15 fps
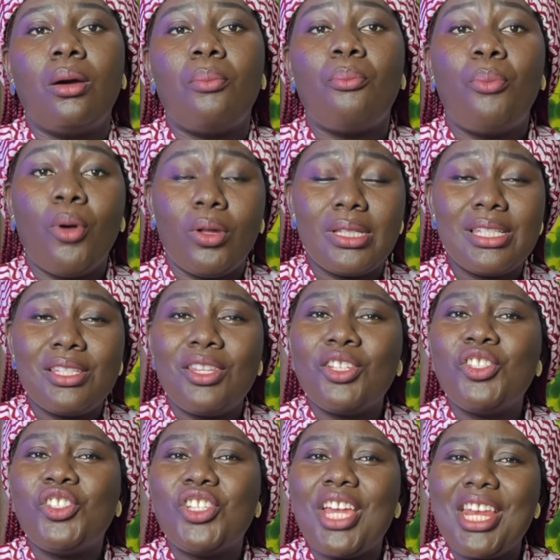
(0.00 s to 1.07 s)
But
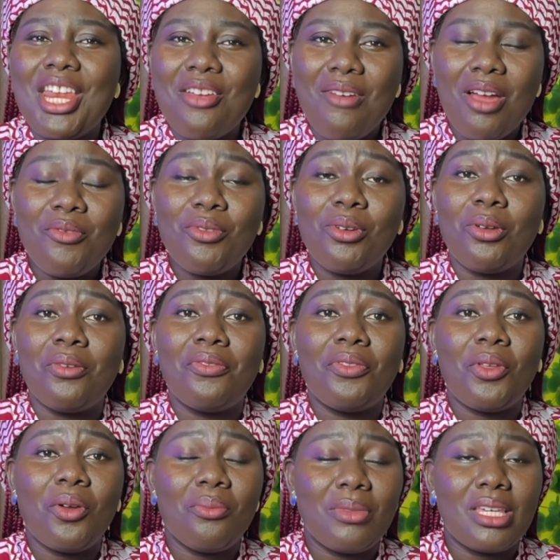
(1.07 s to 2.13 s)
the general rule of
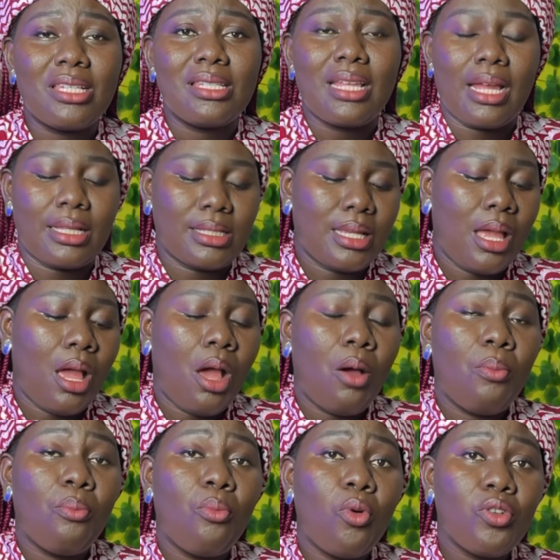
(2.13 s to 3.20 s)
thumb is that
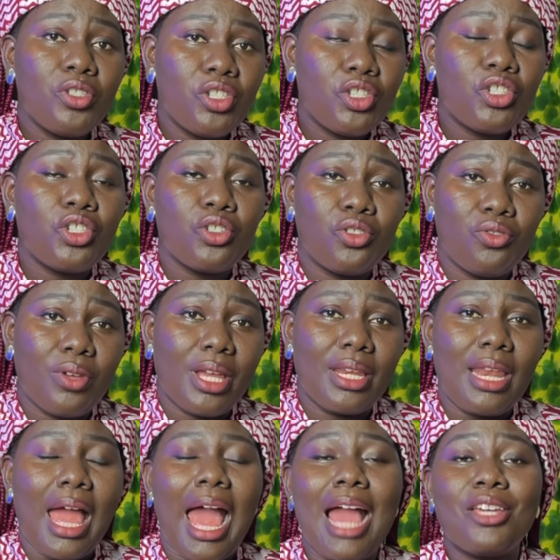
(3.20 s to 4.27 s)
most
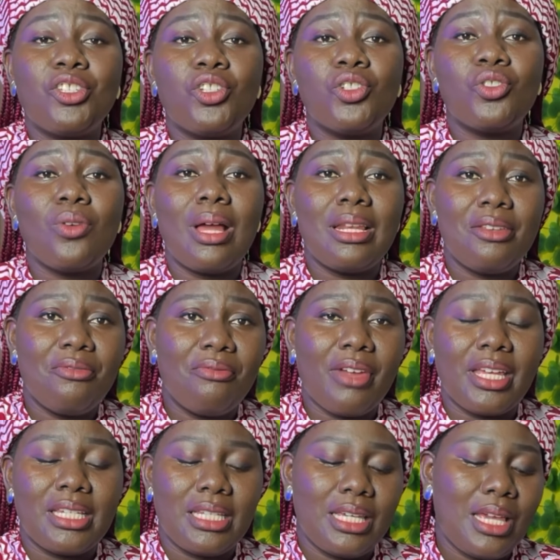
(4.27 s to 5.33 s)
children are usually
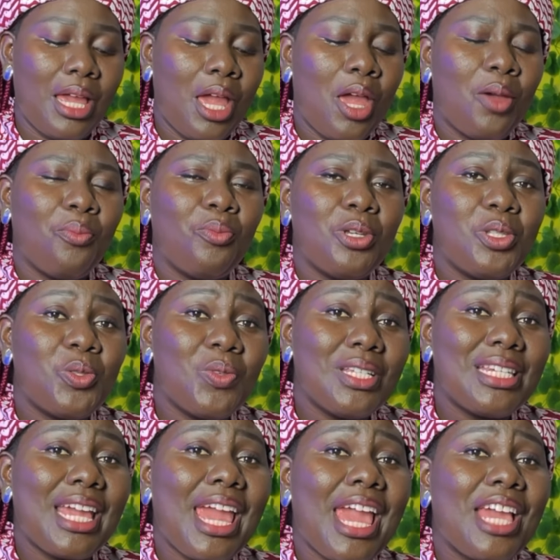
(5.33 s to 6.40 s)
ready between
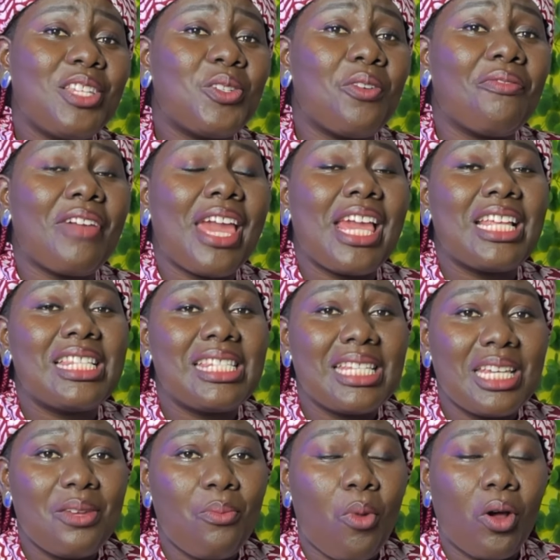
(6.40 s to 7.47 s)
the age of
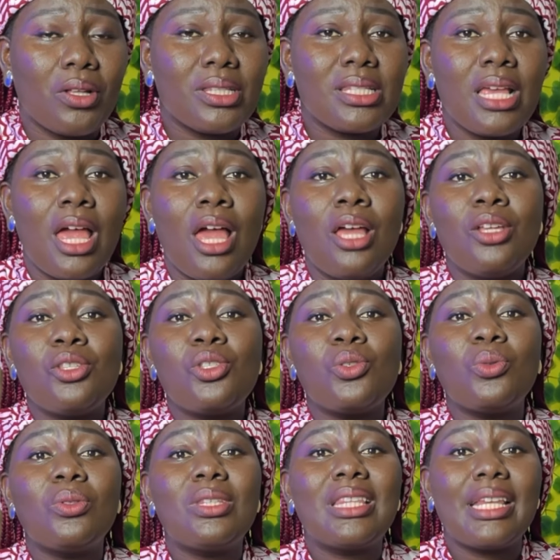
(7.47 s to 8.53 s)
18 months
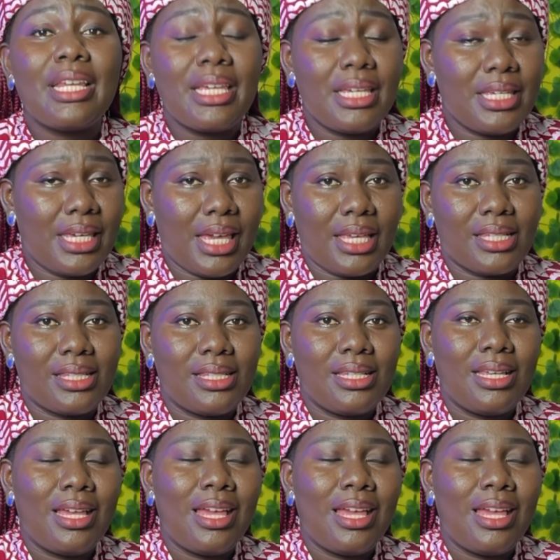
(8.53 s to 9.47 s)
to 3 years.